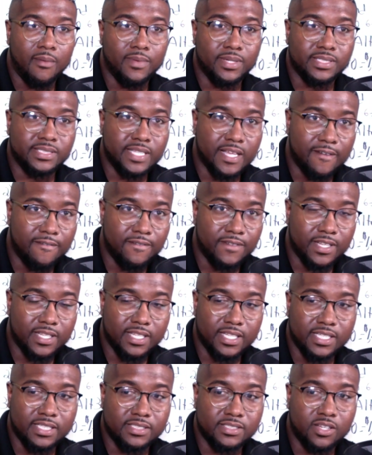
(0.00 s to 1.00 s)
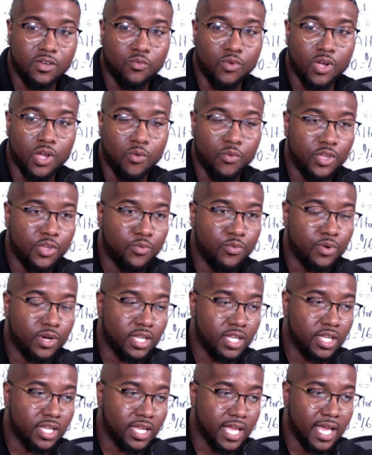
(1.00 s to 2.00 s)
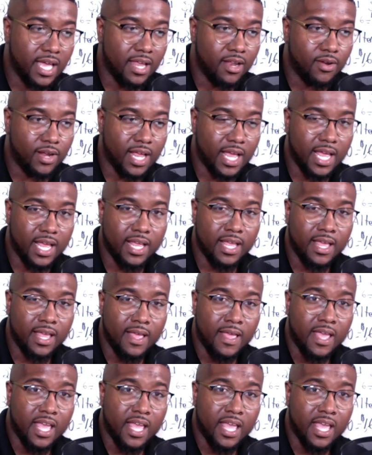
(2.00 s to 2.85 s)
is definitely somewhere where you want to look at, okay?